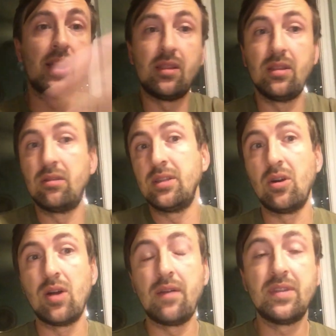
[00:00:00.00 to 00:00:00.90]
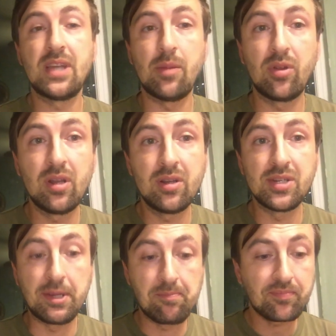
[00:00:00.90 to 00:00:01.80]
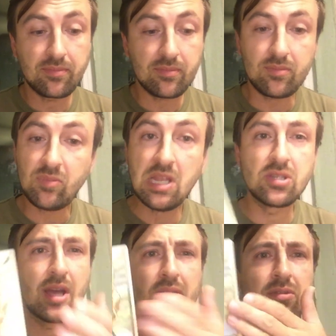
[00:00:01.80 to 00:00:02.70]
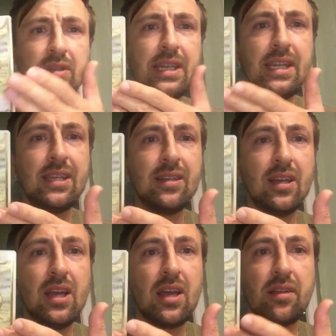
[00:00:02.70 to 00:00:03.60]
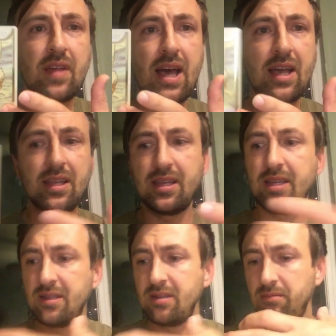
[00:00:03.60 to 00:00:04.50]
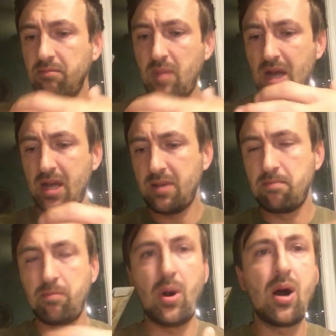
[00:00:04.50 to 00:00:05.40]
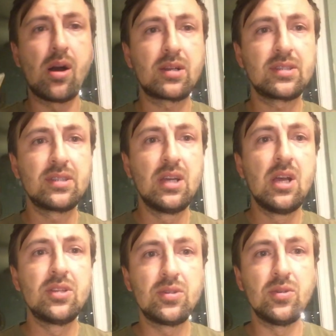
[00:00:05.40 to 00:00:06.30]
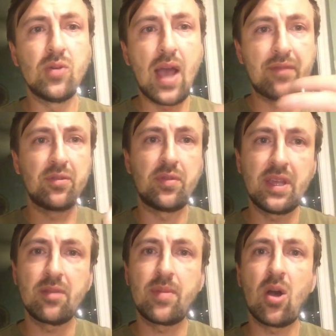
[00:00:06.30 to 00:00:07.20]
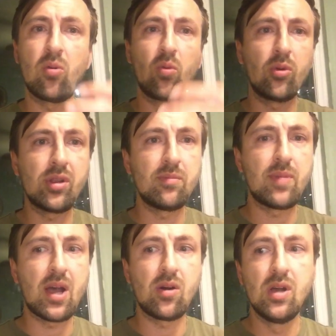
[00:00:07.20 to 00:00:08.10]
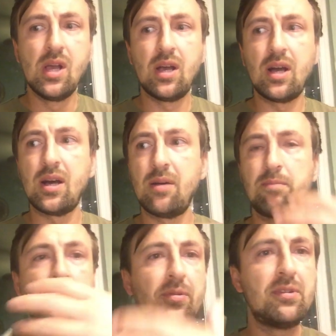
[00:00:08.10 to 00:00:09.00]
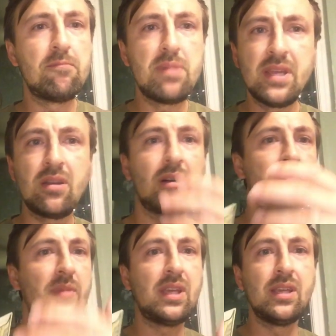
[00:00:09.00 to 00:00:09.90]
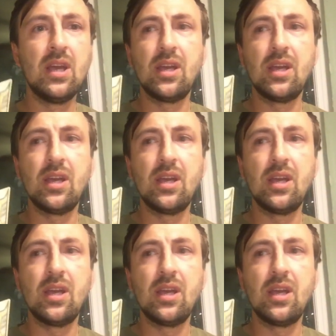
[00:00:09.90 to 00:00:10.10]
literally don't have the time or energy. So I don't need that in my box to have to think about, worry about. People depend on me,